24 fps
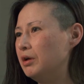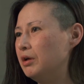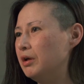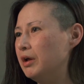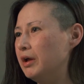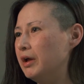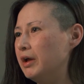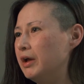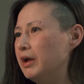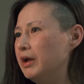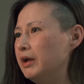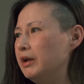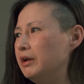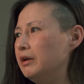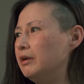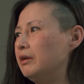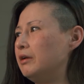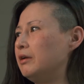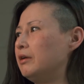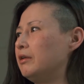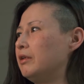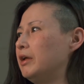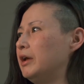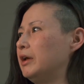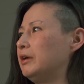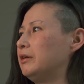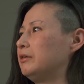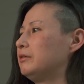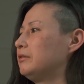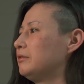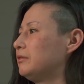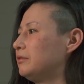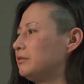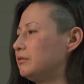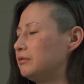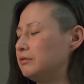And, like,
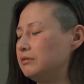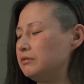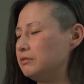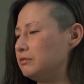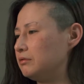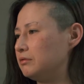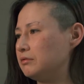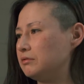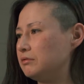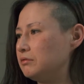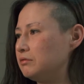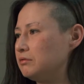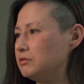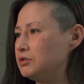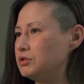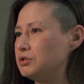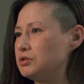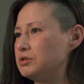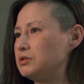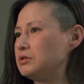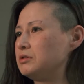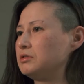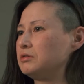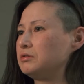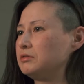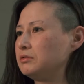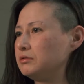just,